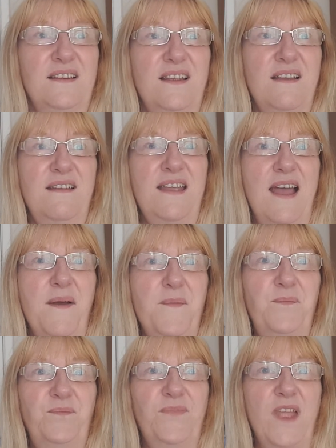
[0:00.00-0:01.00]
so, yeah,
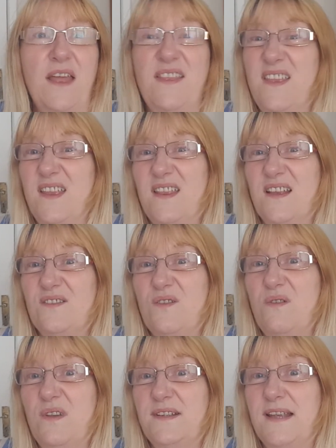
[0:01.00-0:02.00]
I think that's
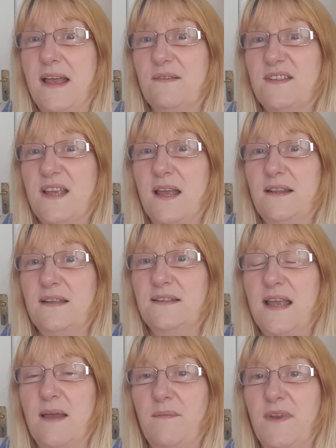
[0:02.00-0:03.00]
all that's outside
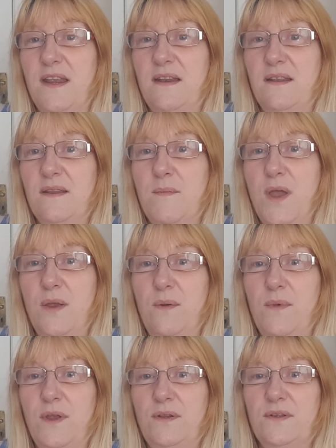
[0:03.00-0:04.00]
that's happening at the
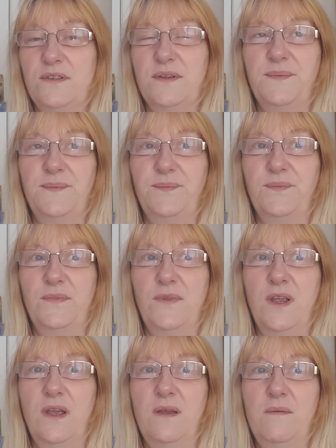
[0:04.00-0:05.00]
moment.
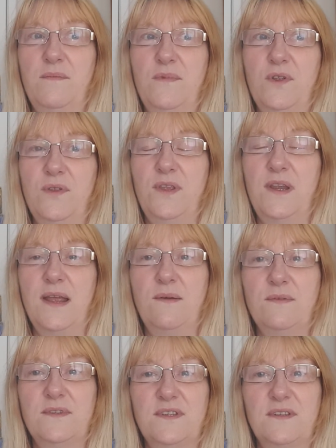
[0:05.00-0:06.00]
Um, nothing
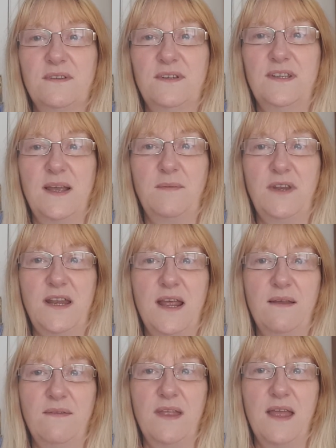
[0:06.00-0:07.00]
else is happening
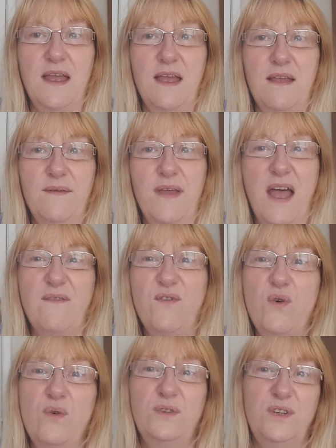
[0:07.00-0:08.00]
out there. I've
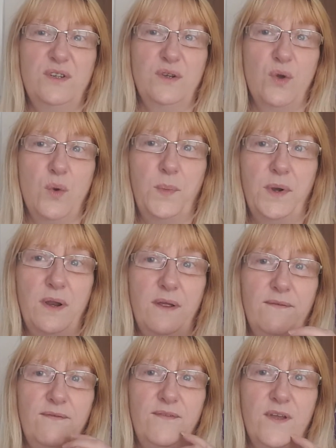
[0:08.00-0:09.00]
ordered a couple
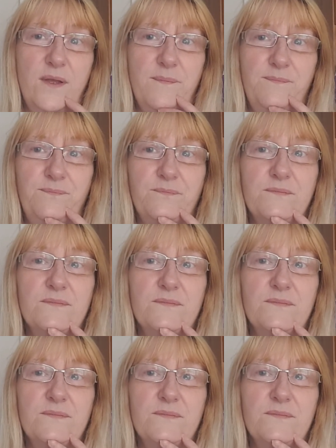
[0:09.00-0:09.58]
of um,